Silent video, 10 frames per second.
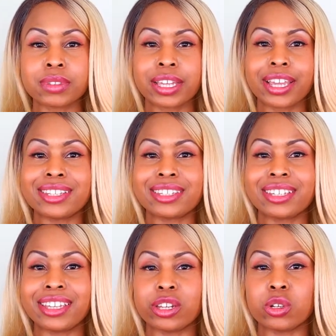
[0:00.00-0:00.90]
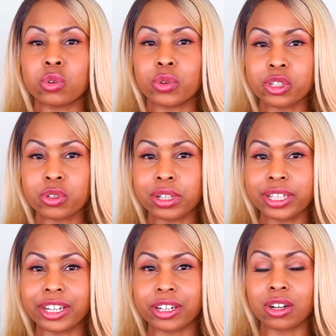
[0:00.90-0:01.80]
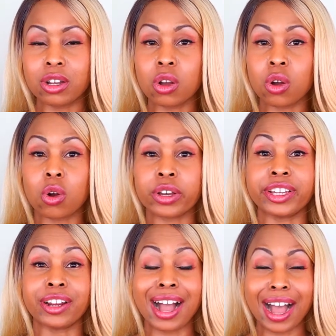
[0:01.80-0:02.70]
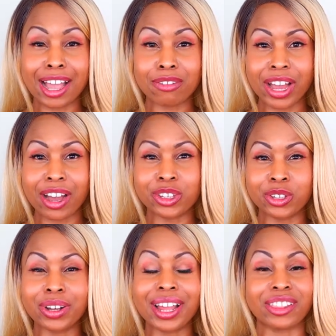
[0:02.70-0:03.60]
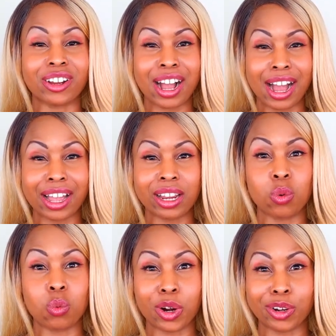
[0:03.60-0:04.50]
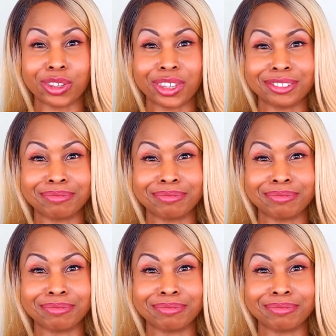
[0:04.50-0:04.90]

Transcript: is to get crystal clear on their high value and their high worth.